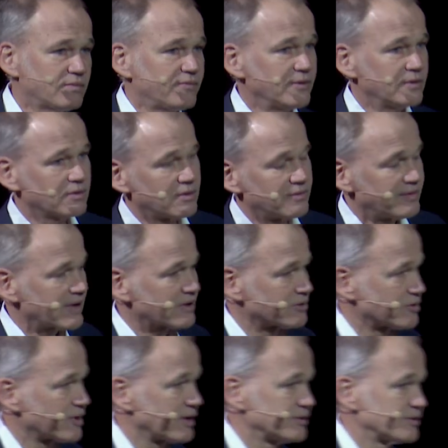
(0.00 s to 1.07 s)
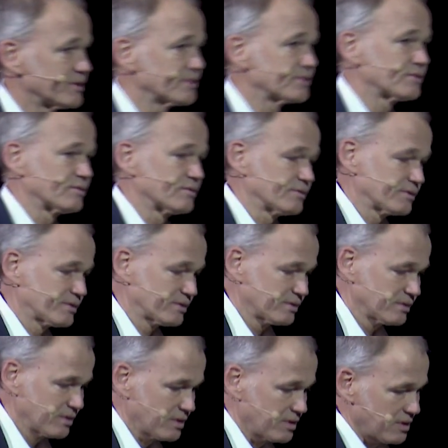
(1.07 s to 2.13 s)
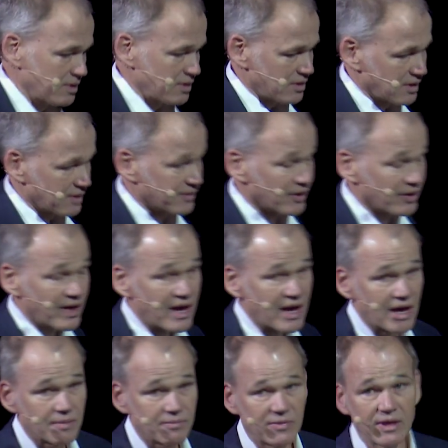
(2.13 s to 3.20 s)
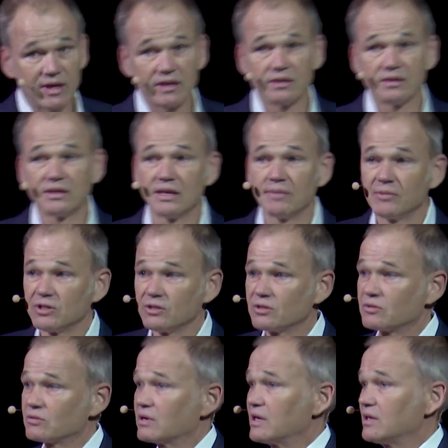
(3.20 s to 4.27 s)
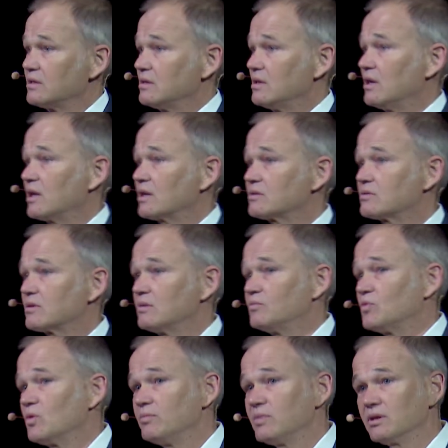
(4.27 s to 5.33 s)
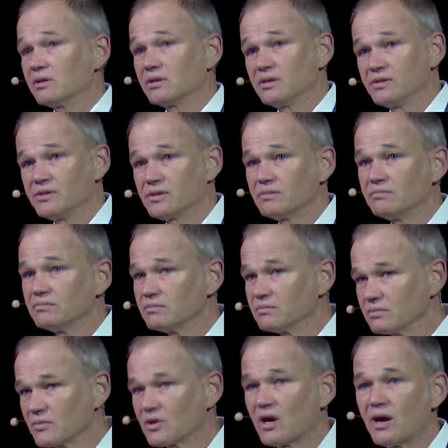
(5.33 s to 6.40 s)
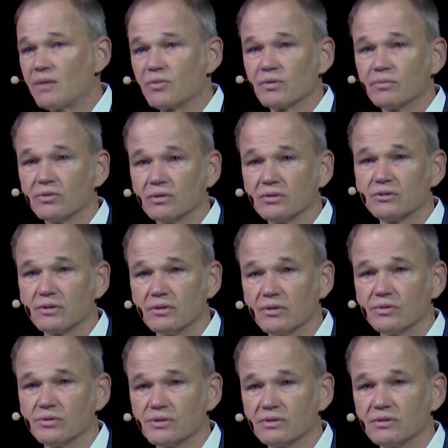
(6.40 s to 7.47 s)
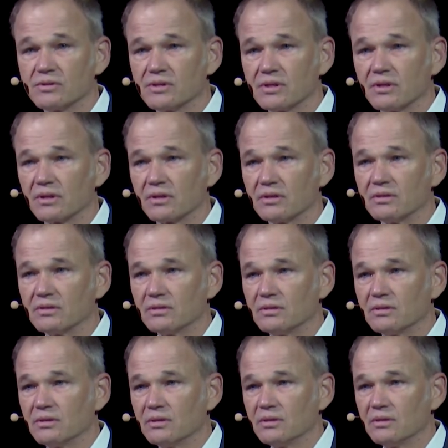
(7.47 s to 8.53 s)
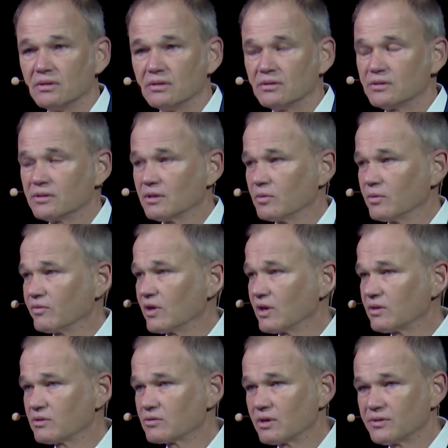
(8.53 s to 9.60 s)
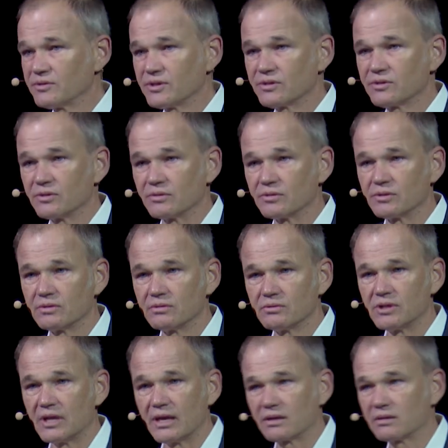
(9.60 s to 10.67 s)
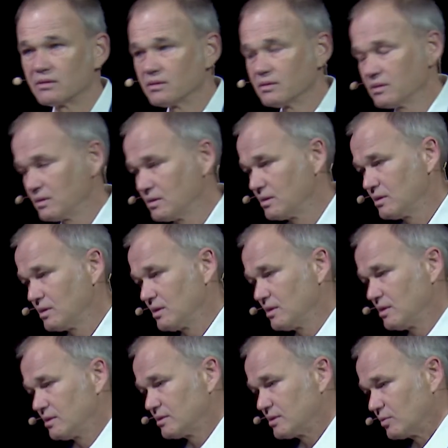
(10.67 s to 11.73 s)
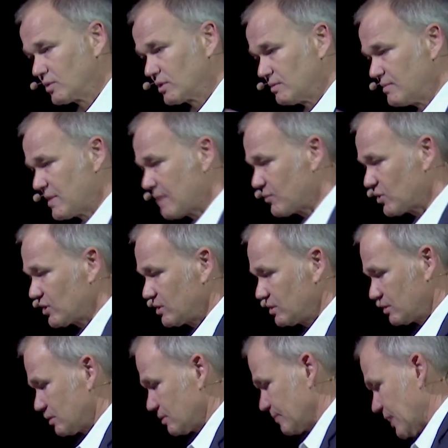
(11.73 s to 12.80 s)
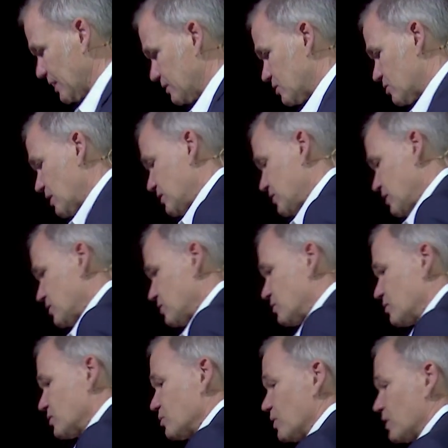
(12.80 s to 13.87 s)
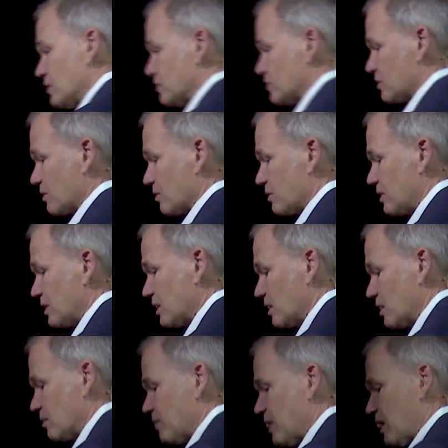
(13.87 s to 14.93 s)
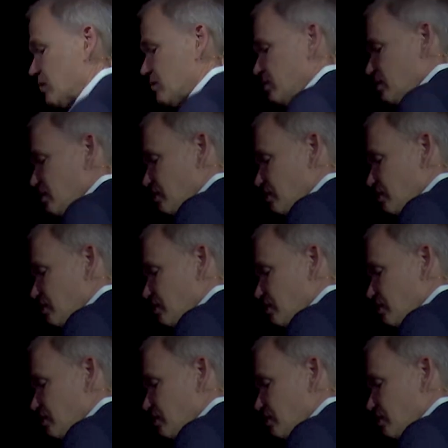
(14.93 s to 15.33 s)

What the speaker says: field effect transistors in the lab that demonstrate electron mobilities comparable to those in silicon. So we've got the transistors, check. So with the memory and the transistors, we can start thinking about